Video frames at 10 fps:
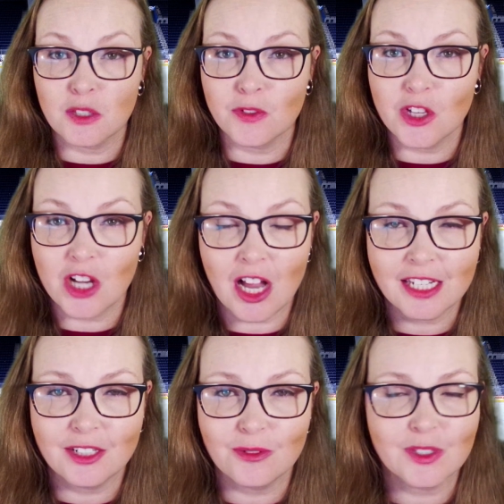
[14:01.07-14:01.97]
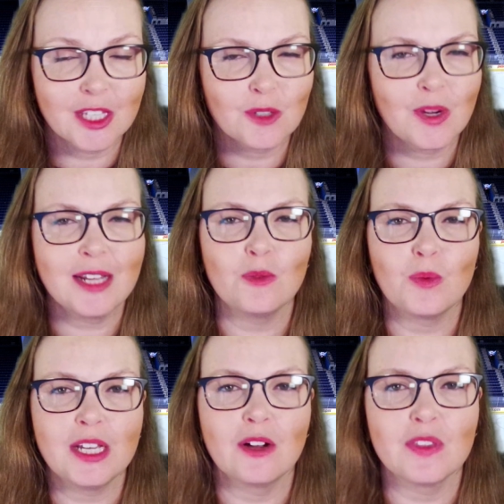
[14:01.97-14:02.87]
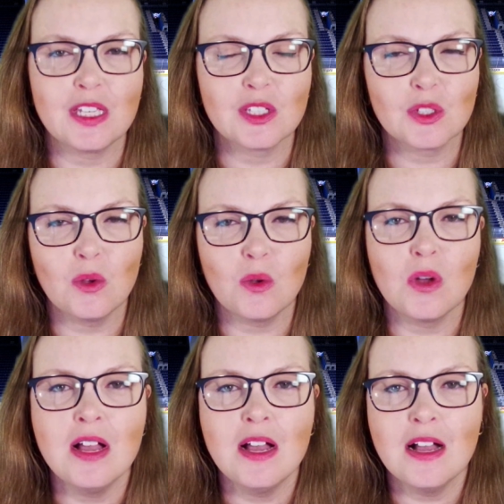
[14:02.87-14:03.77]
the Hockey News. That's right. We are the sole